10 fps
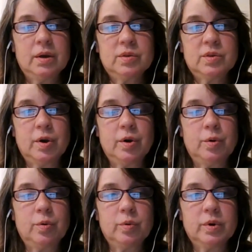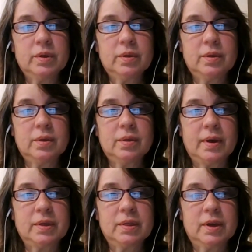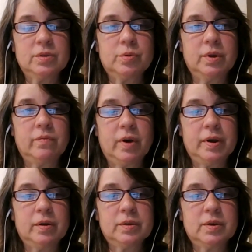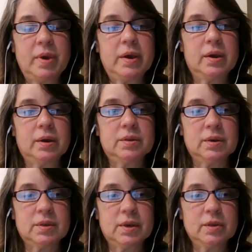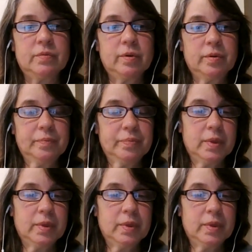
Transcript: So I think that's really vital to making it successful.